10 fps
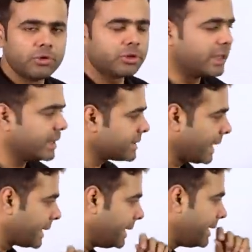do you think
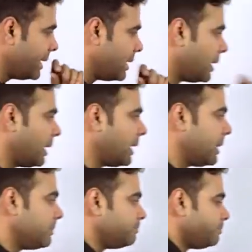exactly
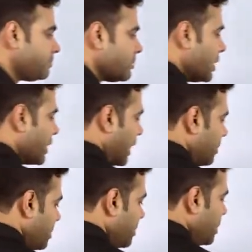uh, can be the